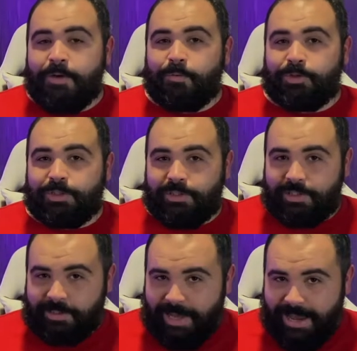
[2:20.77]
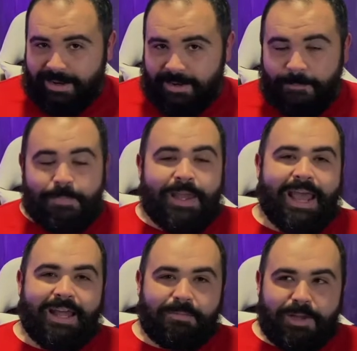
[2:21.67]
which is exciting.
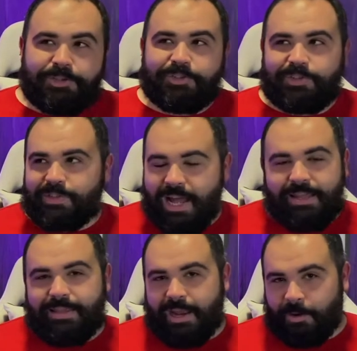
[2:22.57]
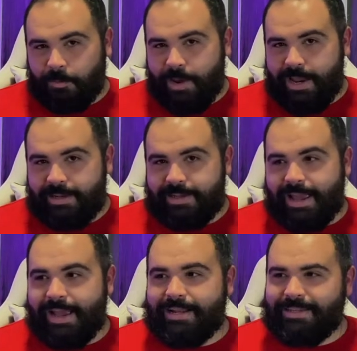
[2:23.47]
Animation's not that great,
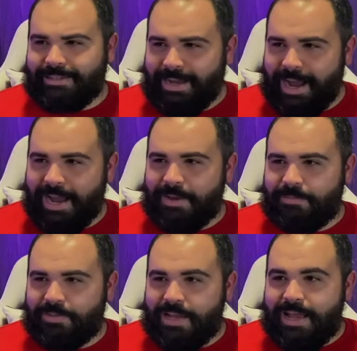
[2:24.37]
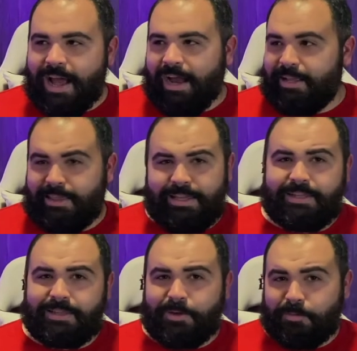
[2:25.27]
and at times, I
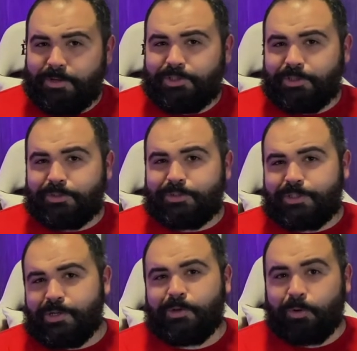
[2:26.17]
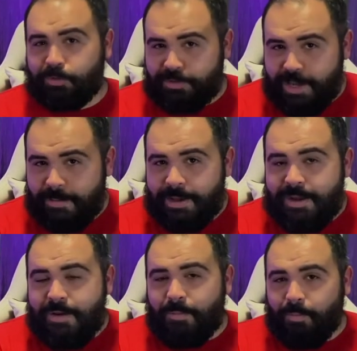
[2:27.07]
think the original still holds up
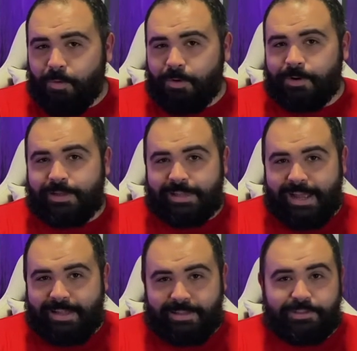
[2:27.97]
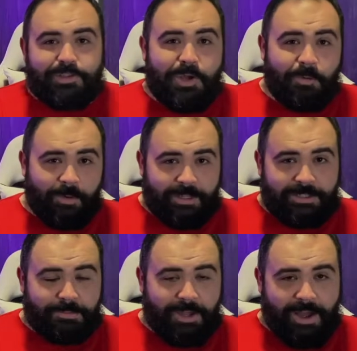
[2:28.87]
more than this new one,
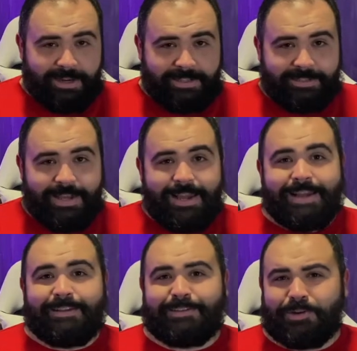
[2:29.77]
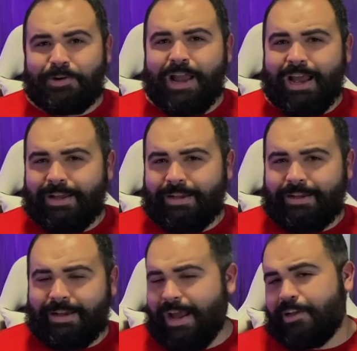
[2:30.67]
to be honest. Certain
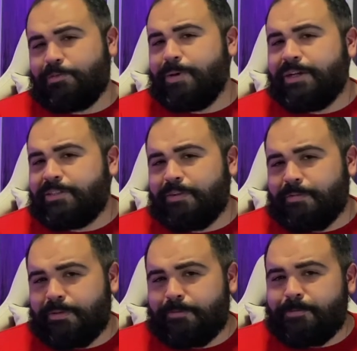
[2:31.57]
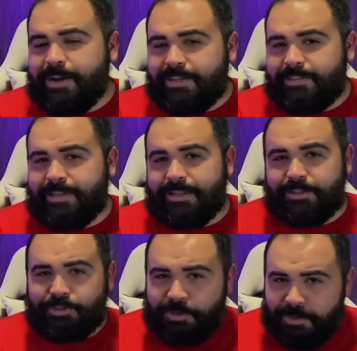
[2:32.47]
aspects of the fights and the
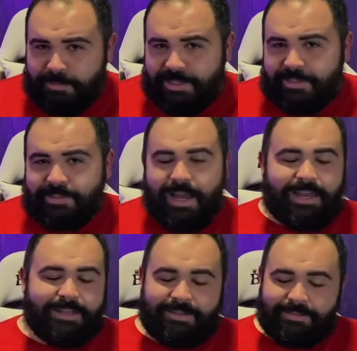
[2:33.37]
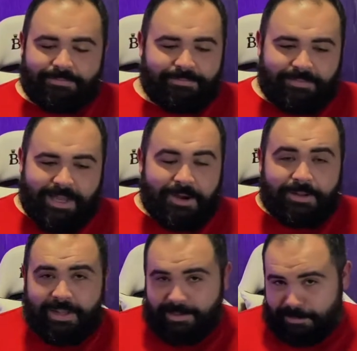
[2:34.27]
tournaments I could care
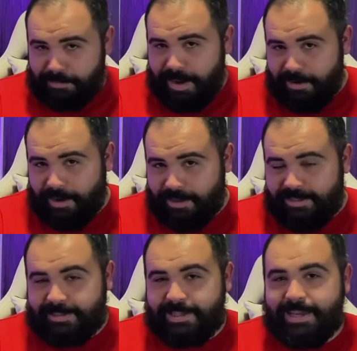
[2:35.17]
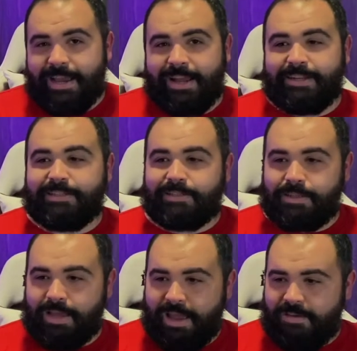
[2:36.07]
less about, honestly, and it's
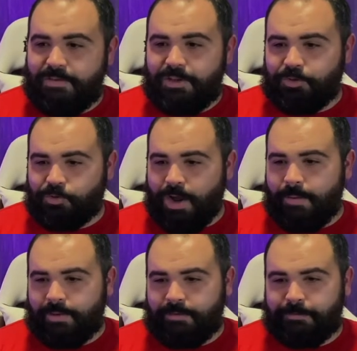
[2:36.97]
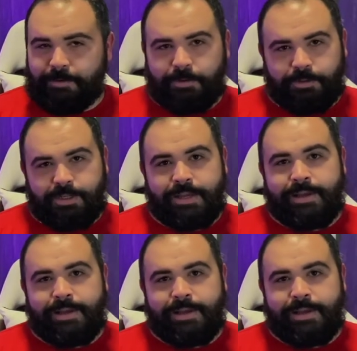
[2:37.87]
the heavy drama-filled,